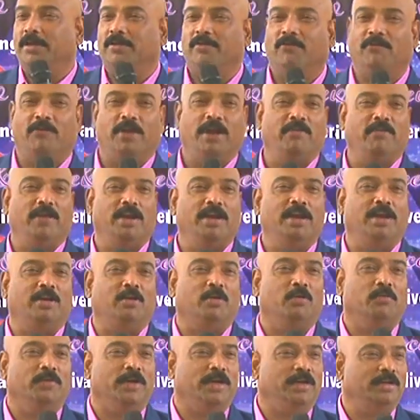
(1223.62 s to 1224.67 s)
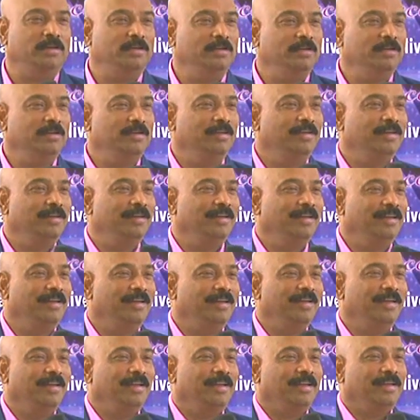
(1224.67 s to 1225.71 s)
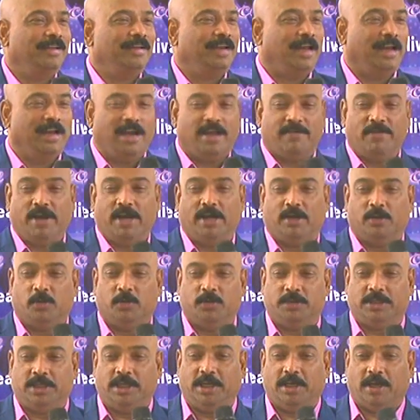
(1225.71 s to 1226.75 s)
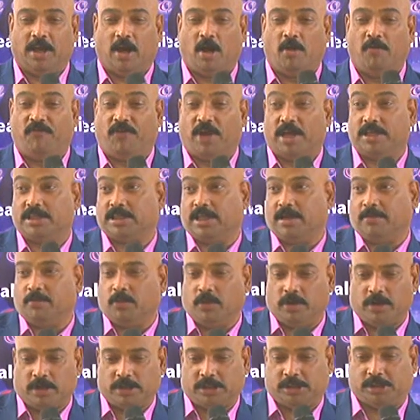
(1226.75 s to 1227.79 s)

Very well, he drove it. Then level two, see how fast I'm going.